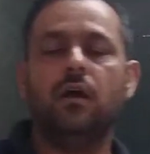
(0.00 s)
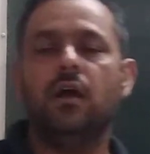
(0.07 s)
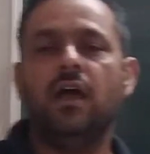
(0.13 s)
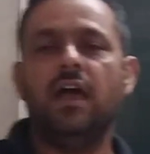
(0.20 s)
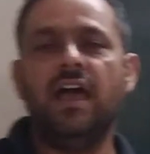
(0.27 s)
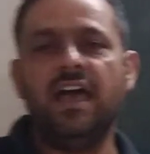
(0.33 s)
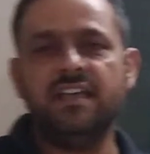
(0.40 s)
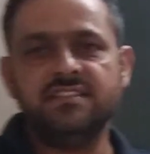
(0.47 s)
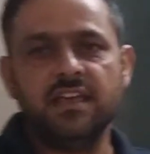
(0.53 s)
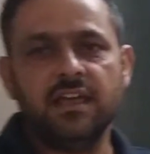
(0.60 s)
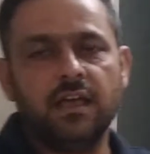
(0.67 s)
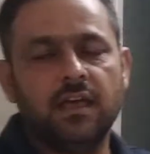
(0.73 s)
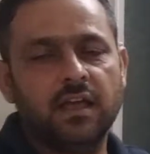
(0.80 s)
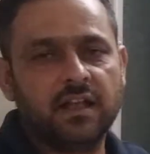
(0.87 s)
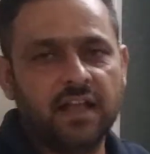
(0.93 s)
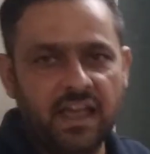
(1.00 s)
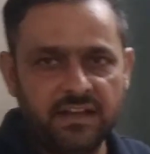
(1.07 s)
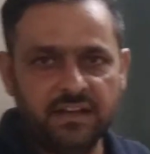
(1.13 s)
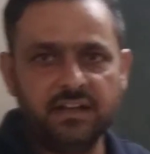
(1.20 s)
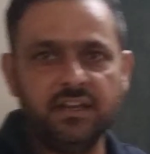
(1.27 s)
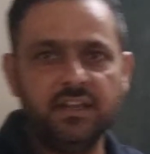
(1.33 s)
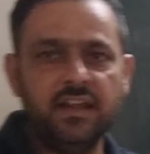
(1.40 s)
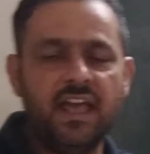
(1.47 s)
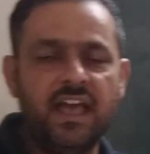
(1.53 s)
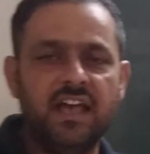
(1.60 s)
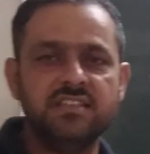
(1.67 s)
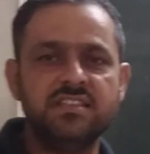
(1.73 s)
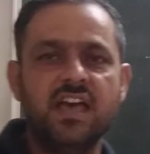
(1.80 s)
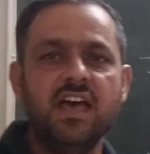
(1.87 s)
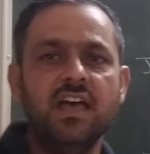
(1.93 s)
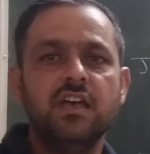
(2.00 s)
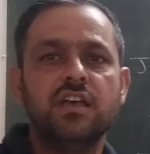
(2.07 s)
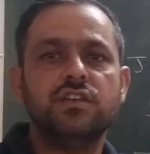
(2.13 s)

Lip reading: as a kinetin as a